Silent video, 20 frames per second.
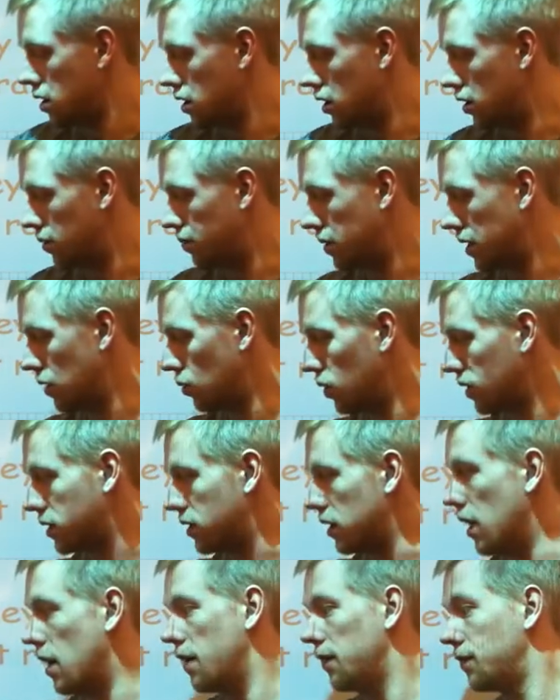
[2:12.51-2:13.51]
it'll be
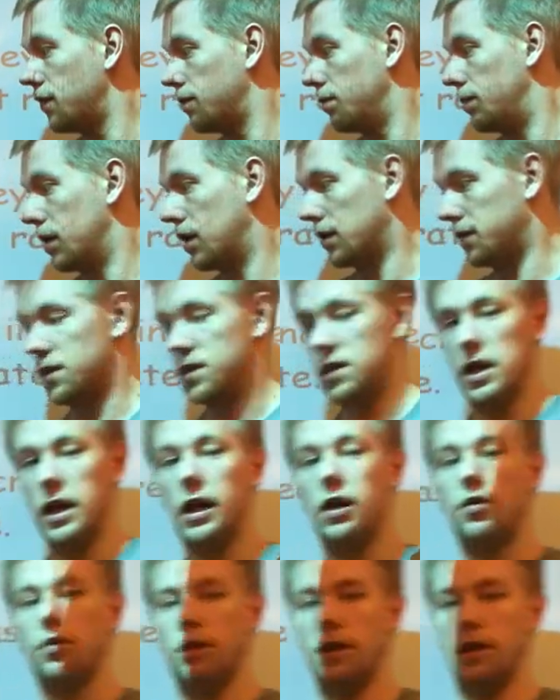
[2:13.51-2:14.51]
what's left because it's
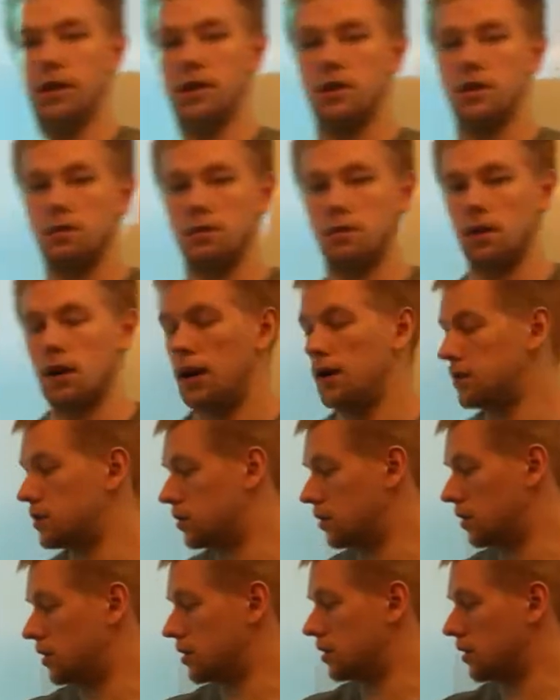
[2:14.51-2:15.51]
increased. Okay,
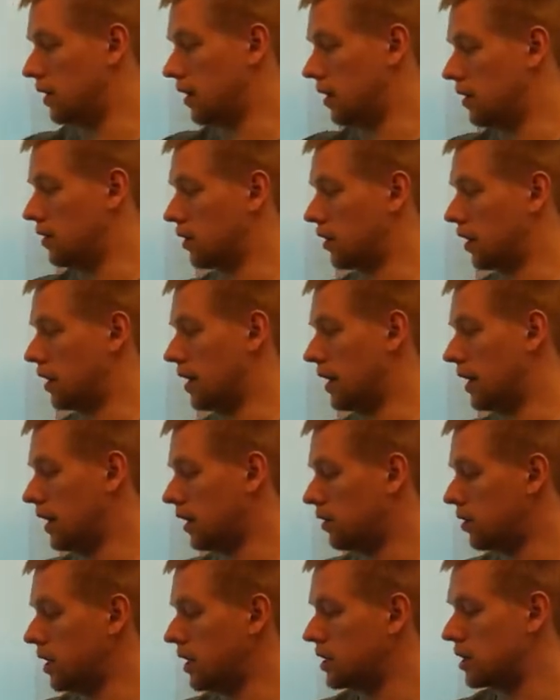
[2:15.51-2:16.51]
so this is either going to
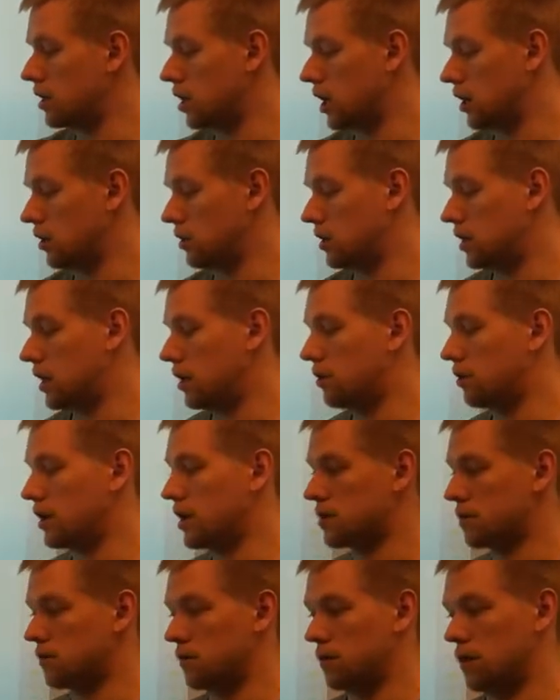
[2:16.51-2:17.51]
increase or it'll
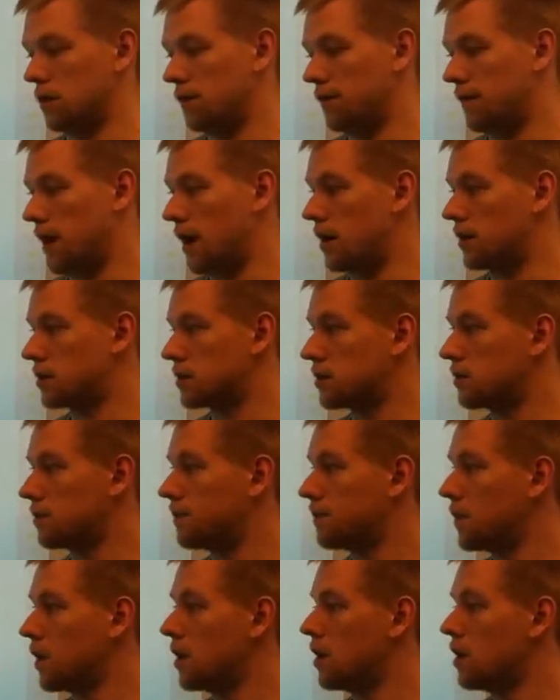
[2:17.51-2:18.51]
decrease really fast.
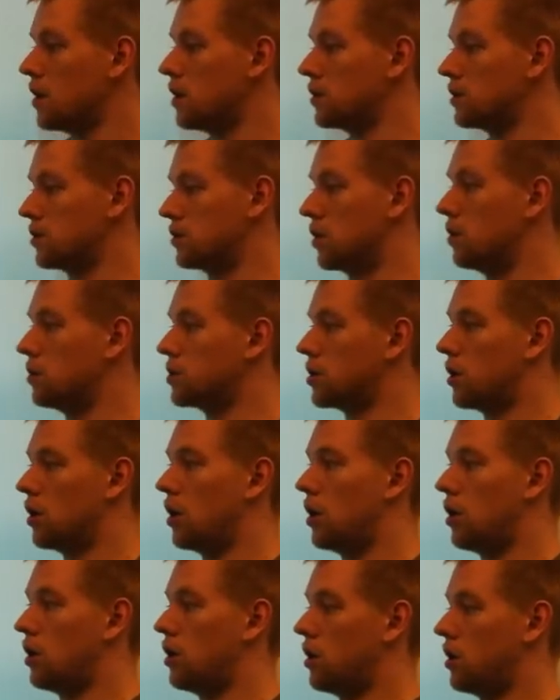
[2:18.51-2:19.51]
So those
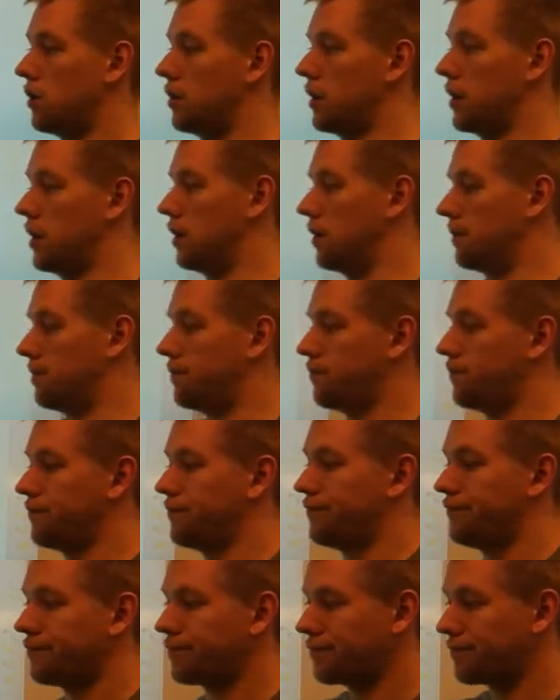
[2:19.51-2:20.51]
are all the
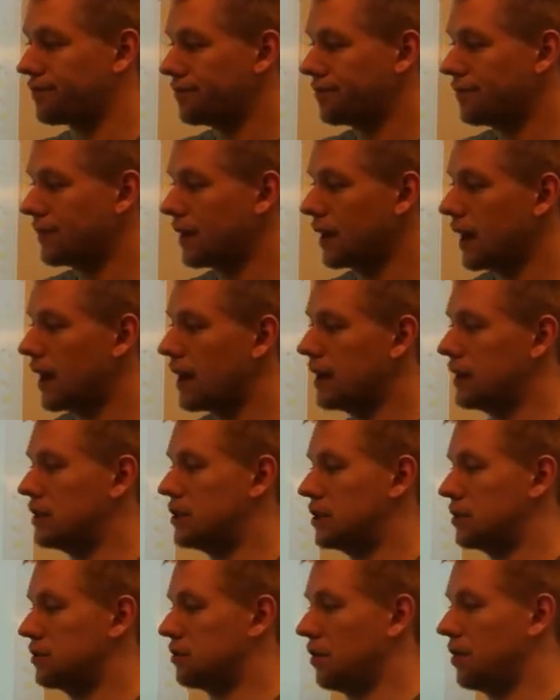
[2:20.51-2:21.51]
kind of
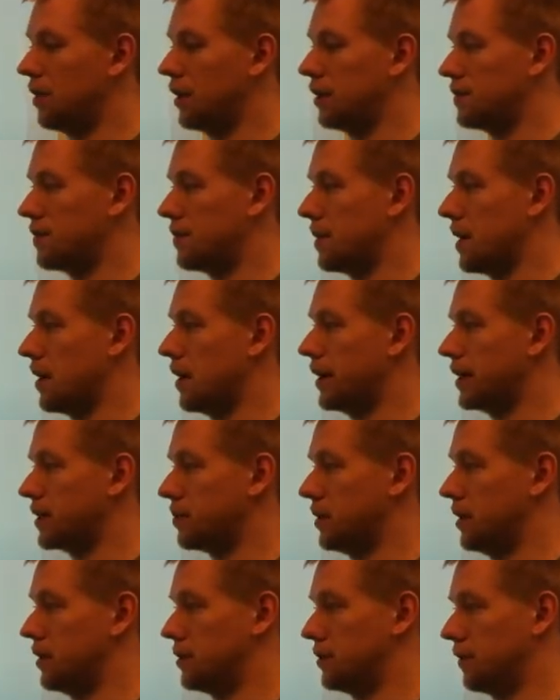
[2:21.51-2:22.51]
general things about
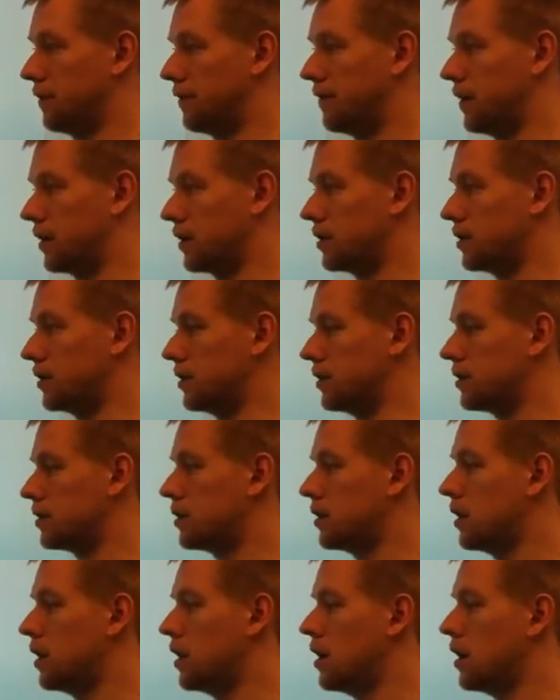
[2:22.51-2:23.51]
exponential
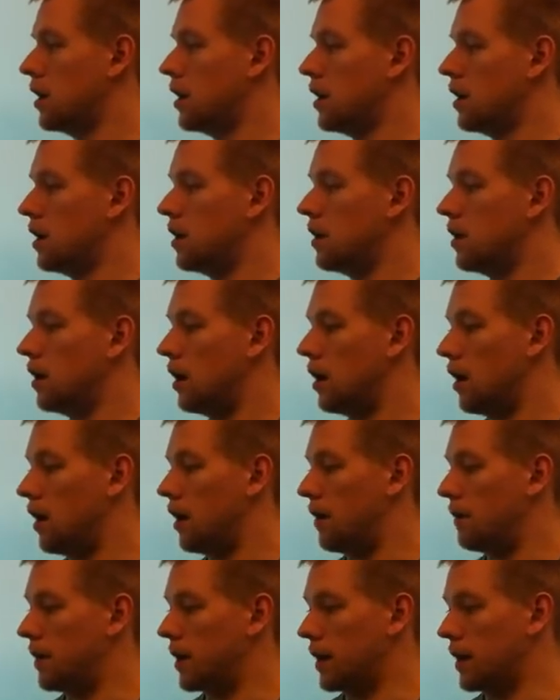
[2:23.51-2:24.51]
functions.
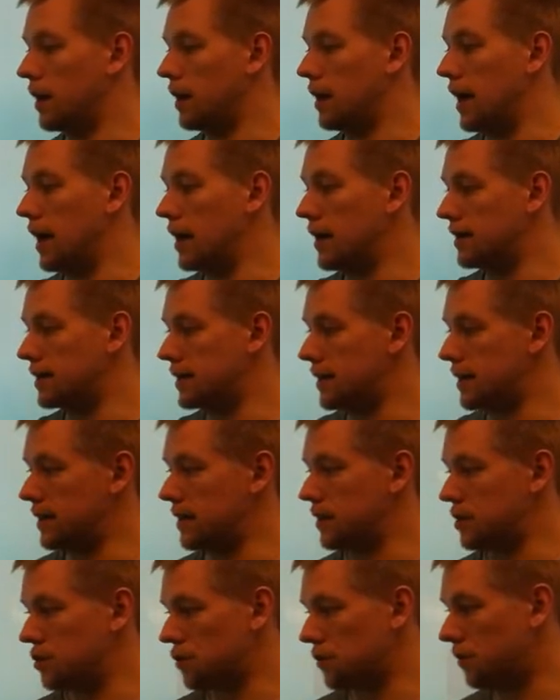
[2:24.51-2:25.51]
Again, A is the
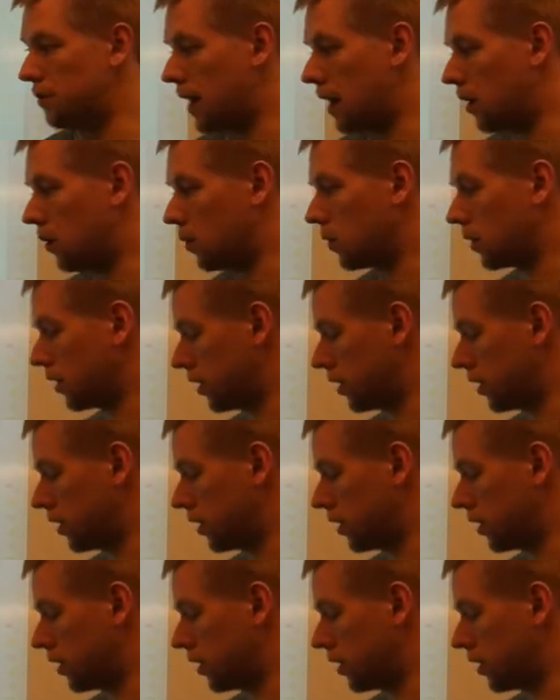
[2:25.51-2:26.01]
initial amount.